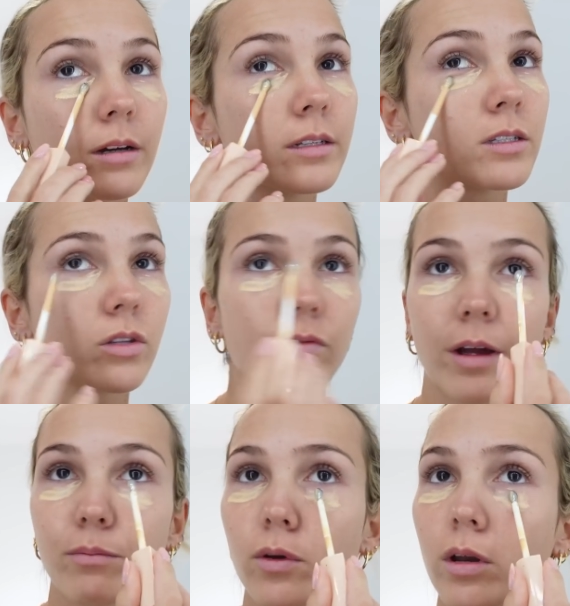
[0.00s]
It's the
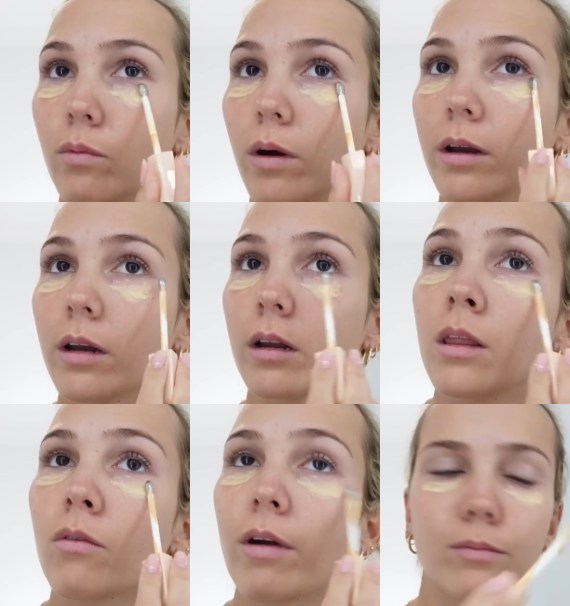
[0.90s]
Rare Beauty one.
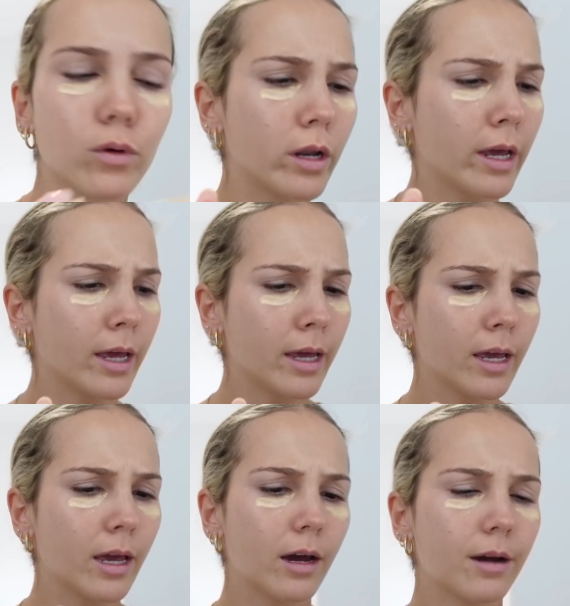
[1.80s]
Rare Beauty